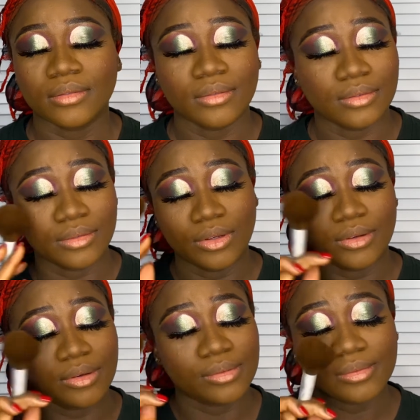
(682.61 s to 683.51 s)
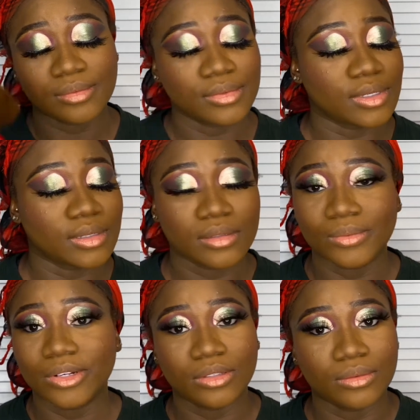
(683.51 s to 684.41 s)
No, sis, we're not
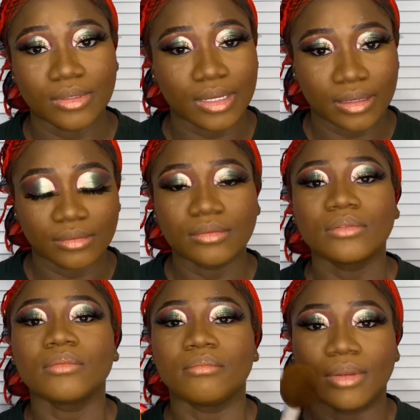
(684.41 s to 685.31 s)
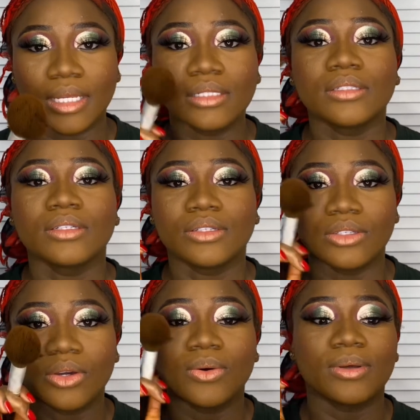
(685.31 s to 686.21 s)
doing that. Blend your
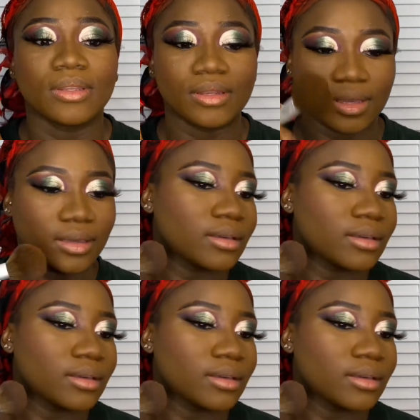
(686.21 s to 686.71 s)
neck.